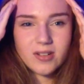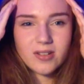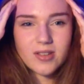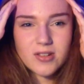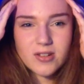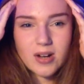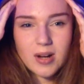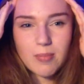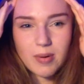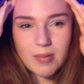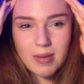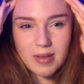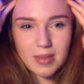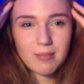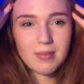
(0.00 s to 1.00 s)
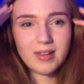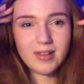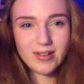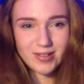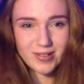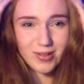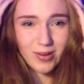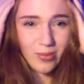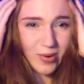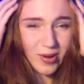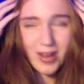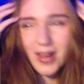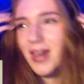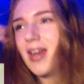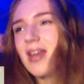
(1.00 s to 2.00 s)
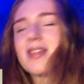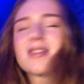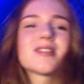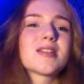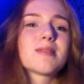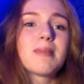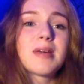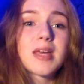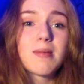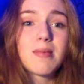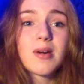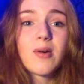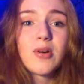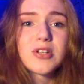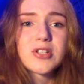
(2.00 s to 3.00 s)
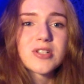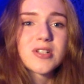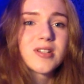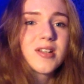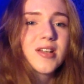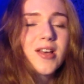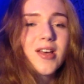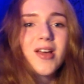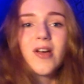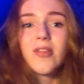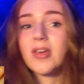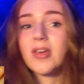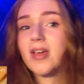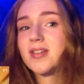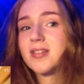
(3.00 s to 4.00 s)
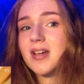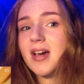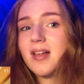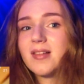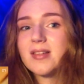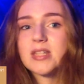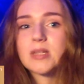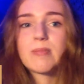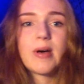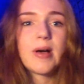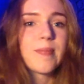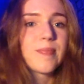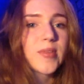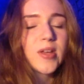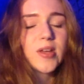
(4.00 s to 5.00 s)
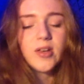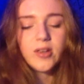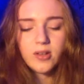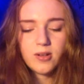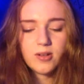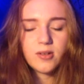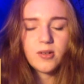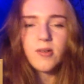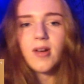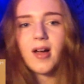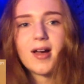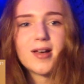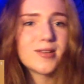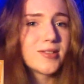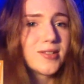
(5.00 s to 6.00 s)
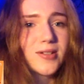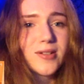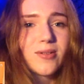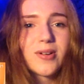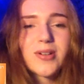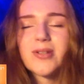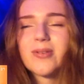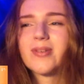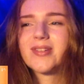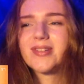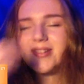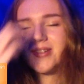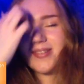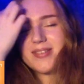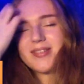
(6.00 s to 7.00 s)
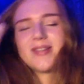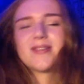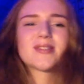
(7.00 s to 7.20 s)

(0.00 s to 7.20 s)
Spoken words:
I was trying to bring back the mullet, it's not working, it's just making me question the hairstylist, but you do you guys, you do what you want to. You